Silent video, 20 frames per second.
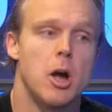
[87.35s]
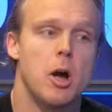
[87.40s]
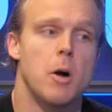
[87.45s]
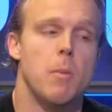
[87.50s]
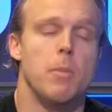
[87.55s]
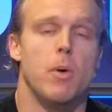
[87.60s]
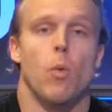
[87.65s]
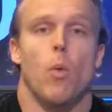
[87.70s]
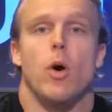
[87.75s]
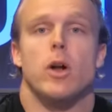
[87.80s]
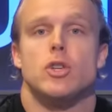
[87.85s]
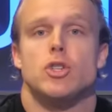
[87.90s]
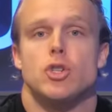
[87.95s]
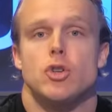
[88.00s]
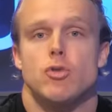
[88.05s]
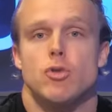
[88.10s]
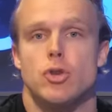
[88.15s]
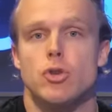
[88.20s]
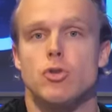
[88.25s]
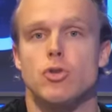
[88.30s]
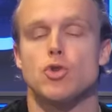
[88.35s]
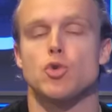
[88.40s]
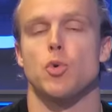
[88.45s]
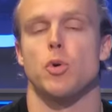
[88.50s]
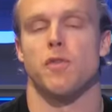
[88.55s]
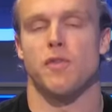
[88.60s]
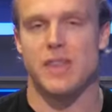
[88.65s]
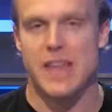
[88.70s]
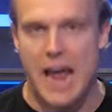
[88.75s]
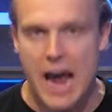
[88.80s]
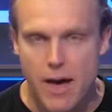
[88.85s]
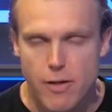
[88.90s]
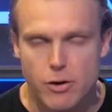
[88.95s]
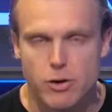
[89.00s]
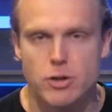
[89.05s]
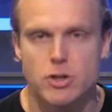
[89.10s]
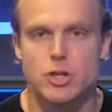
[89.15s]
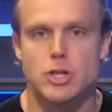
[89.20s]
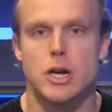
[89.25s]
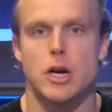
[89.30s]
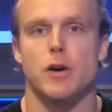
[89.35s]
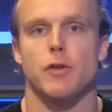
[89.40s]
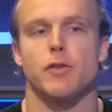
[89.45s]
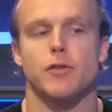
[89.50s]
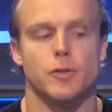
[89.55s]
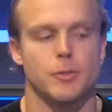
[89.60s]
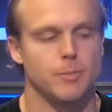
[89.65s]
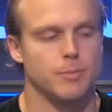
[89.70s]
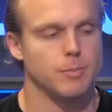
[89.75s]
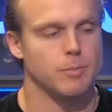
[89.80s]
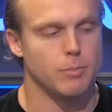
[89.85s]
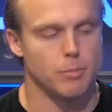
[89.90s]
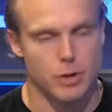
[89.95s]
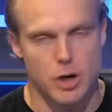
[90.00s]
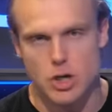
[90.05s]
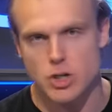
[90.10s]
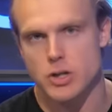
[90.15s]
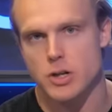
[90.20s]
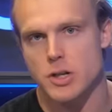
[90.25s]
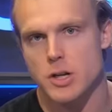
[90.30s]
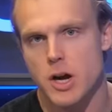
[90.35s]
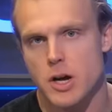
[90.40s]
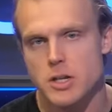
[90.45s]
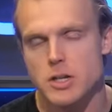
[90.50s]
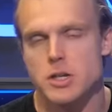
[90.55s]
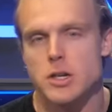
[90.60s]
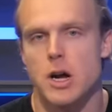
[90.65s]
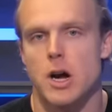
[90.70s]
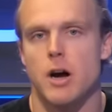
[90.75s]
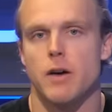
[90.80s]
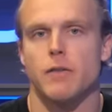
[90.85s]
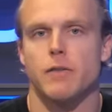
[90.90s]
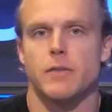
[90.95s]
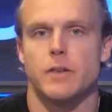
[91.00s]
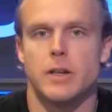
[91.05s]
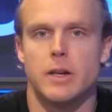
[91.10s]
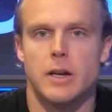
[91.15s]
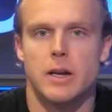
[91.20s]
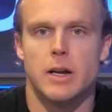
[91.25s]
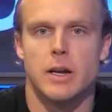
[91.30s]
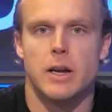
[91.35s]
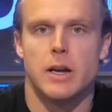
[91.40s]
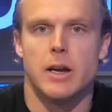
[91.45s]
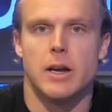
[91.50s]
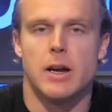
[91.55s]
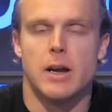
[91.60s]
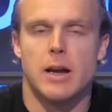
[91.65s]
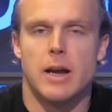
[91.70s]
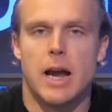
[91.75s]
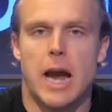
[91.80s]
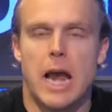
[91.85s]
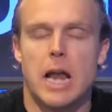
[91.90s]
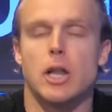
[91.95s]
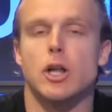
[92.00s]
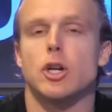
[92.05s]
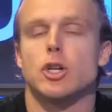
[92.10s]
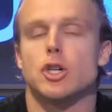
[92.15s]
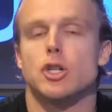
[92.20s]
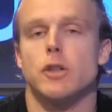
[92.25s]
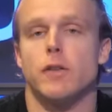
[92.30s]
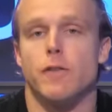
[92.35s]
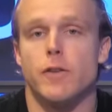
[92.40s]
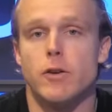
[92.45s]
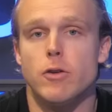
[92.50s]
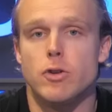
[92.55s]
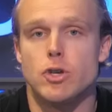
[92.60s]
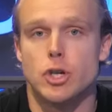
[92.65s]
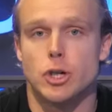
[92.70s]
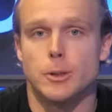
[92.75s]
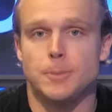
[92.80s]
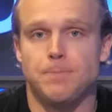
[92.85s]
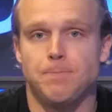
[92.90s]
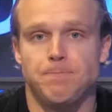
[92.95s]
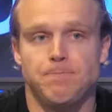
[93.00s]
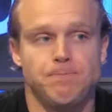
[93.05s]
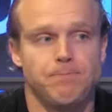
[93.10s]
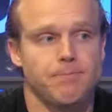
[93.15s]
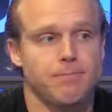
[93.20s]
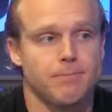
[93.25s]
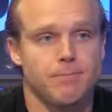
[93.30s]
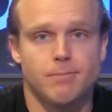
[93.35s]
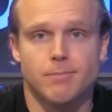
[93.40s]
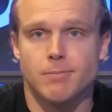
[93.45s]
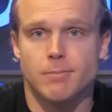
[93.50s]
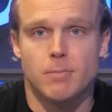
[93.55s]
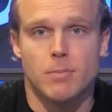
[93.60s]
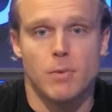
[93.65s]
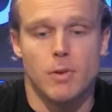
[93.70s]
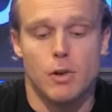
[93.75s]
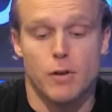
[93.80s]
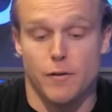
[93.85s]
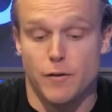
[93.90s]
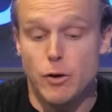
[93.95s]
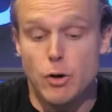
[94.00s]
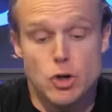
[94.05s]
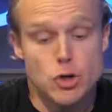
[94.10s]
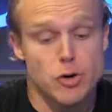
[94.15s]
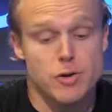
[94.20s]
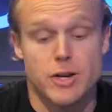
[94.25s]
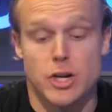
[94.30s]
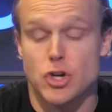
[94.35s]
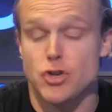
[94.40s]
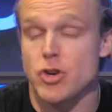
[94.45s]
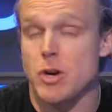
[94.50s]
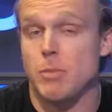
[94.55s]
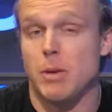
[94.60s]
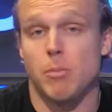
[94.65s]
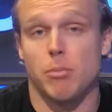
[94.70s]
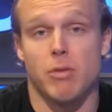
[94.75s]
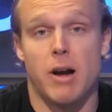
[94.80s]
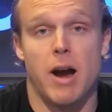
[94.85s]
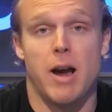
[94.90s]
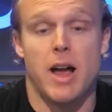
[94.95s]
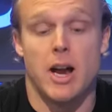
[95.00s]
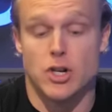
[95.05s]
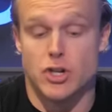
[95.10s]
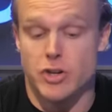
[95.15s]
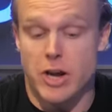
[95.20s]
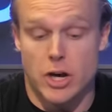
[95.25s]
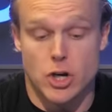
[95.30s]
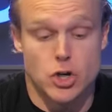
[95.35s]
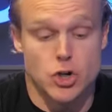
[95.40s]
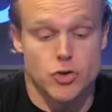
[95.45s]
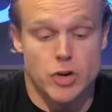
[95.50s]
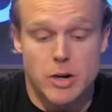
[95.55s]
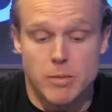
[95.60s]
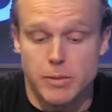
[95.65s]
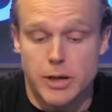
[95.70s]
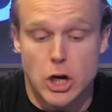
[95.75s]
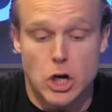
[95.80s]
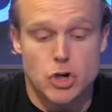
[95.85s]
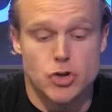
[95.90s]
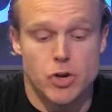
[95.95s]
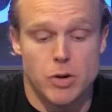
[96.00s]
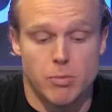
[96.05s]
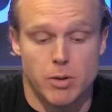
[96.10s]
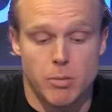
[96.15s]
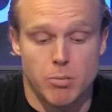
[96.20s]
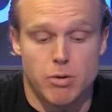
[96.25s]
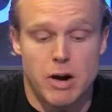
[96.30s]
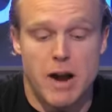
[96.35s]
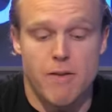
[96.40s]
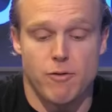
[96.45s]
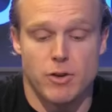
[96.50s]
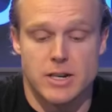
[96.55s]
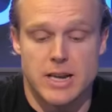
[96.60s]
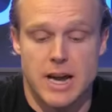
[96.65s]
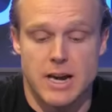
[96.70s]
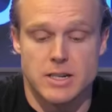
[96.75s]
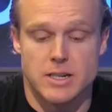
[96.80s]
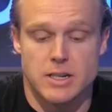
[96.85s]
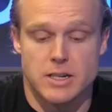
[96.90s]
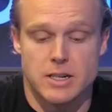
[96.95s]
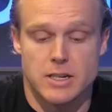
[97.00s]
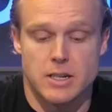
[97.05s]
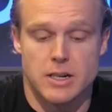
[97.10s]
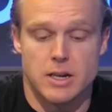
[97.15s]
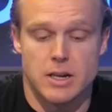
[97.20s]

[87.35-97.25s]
But once you do sort of gather yourself, brush the dust off, and look to the future is extremely bright, extremely bright for Texas.